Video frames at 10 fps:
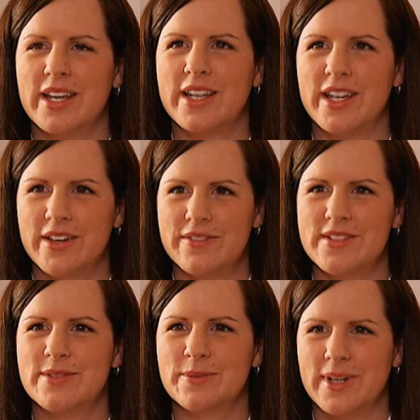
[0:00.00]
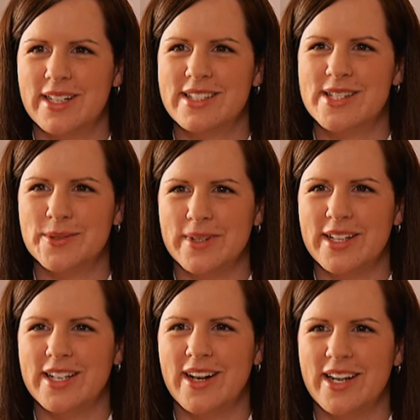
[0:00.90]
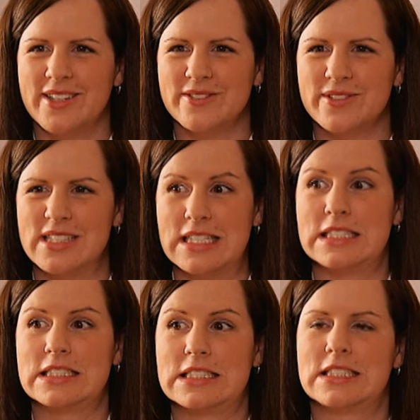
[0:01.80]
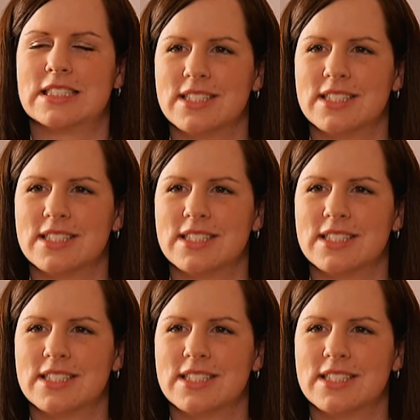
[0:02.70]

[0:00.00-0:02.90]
and gift one is the one that kind of was like, ooh.